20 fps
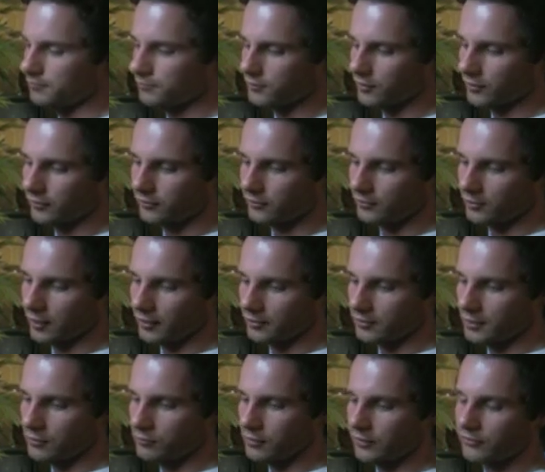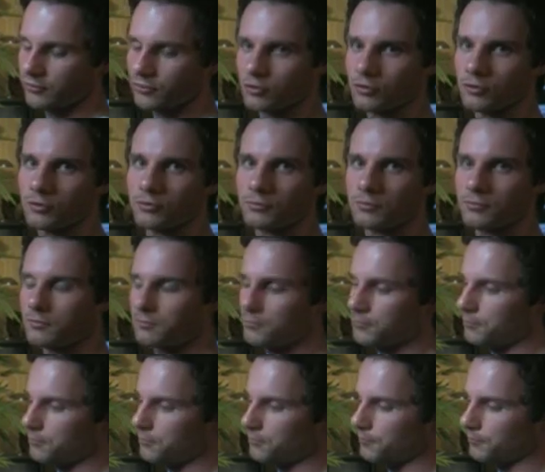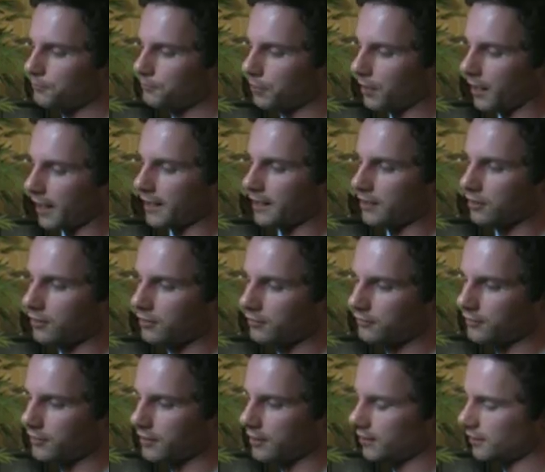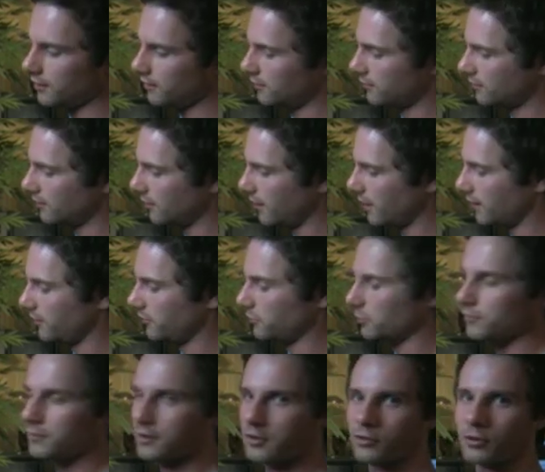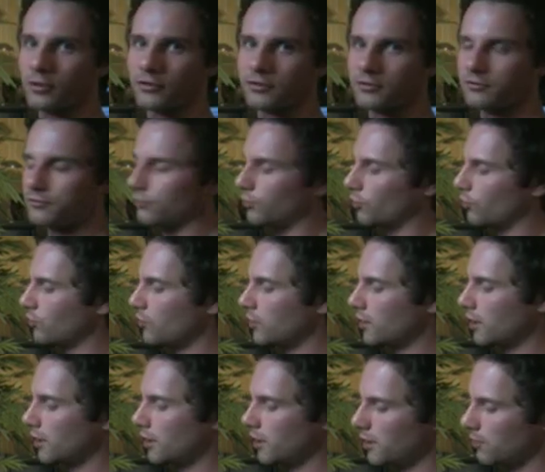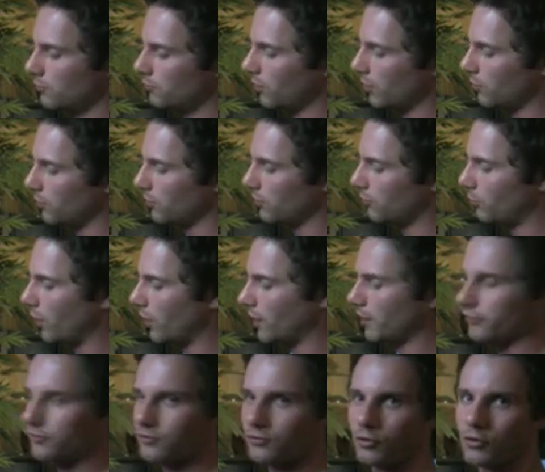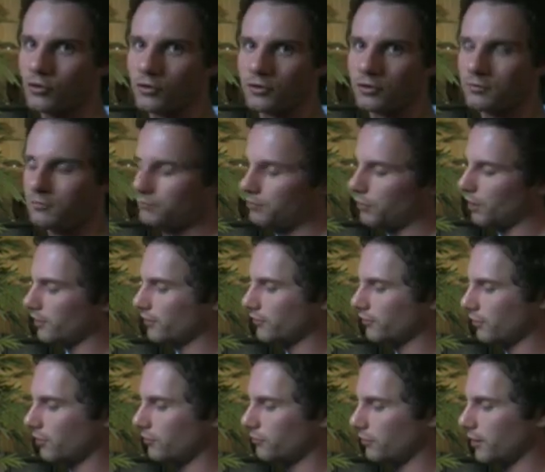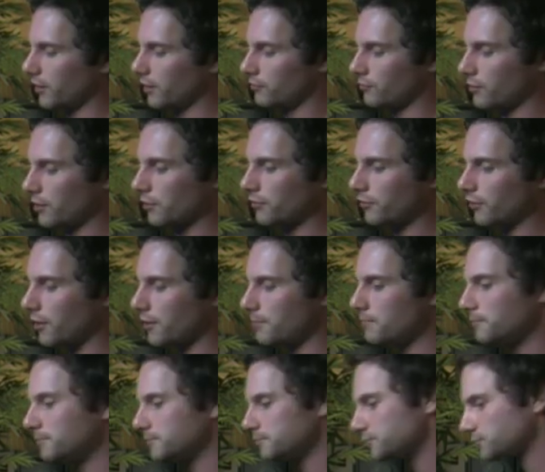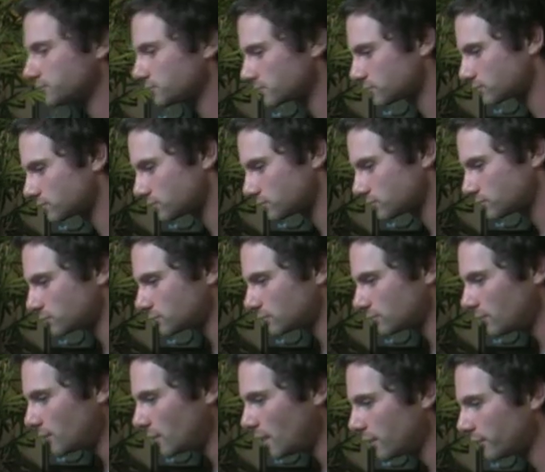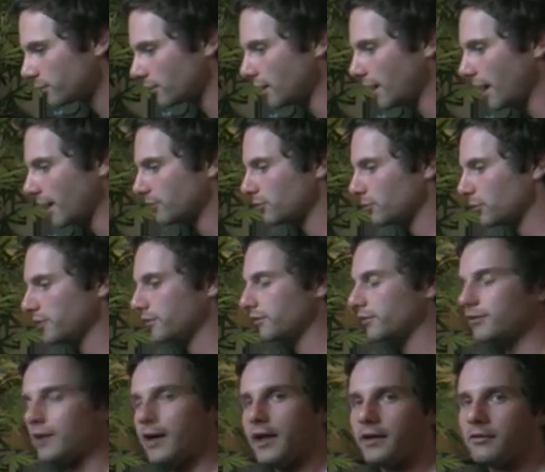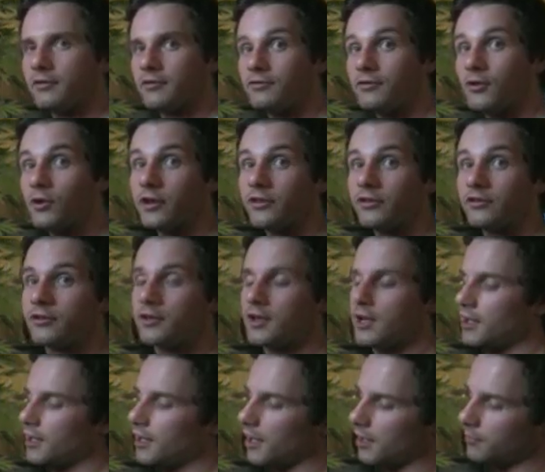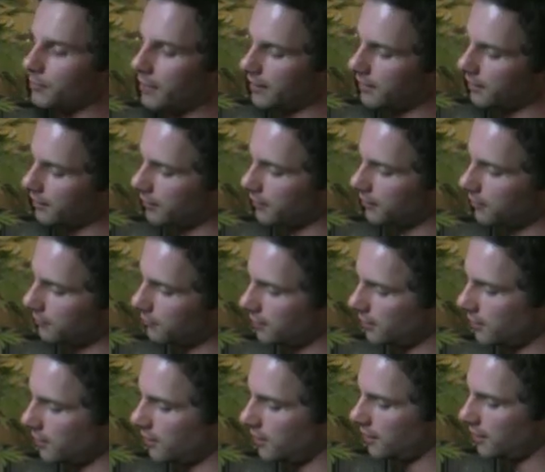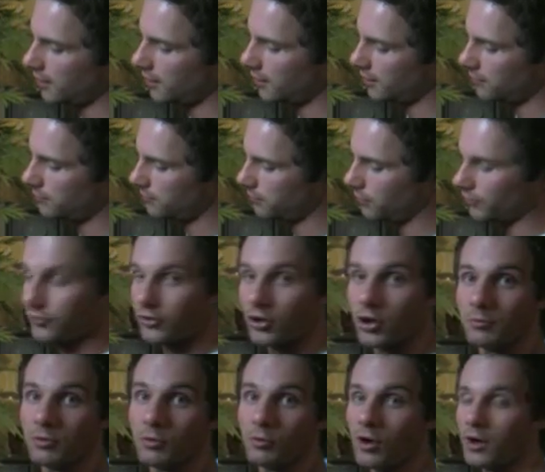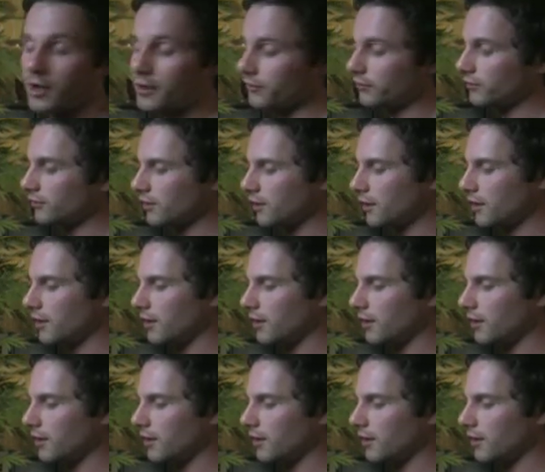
just like the original plate of the ladies moving across the floor, but with the wires drawn by the software in real time. So next we wanted to take the voice and make it perturb the wires